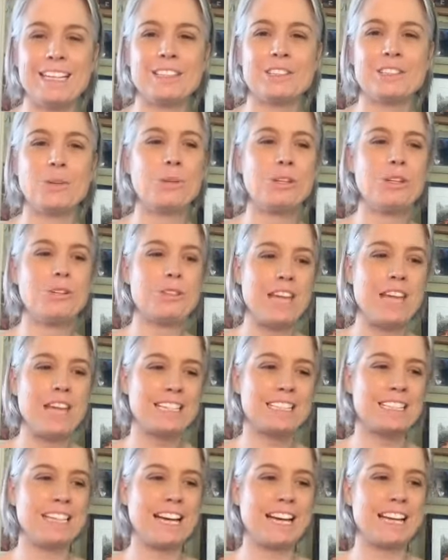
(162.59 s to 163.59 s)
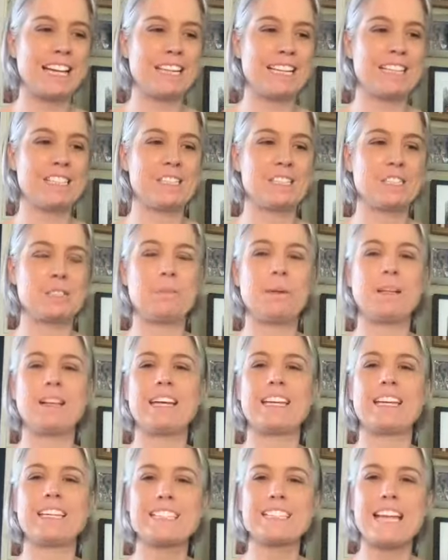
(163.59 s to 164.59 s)
So when you take a second and just be
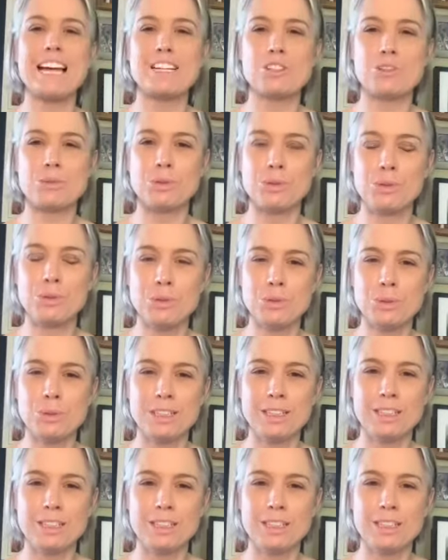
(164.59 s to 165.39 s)
like, is that true?